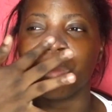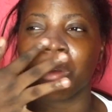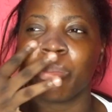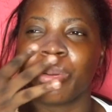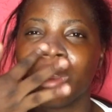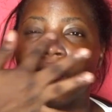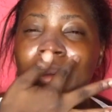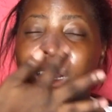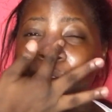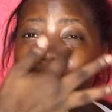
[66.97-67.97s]
I
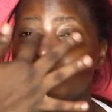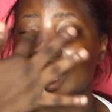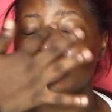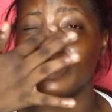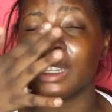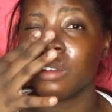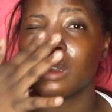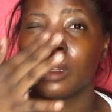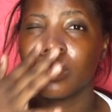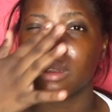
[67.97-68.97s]
basically
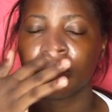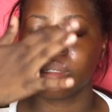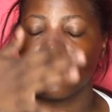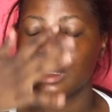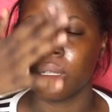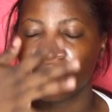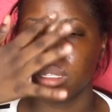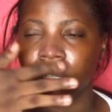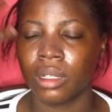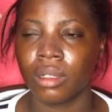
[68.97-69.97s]
just applied
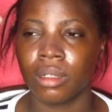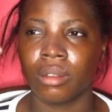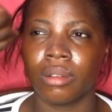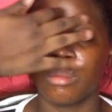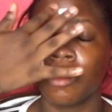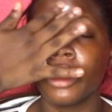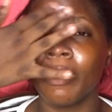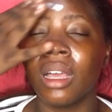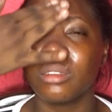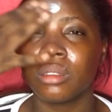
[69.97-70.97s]
the primer on
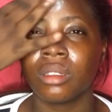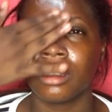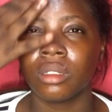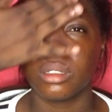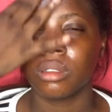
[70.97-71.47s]
the nose,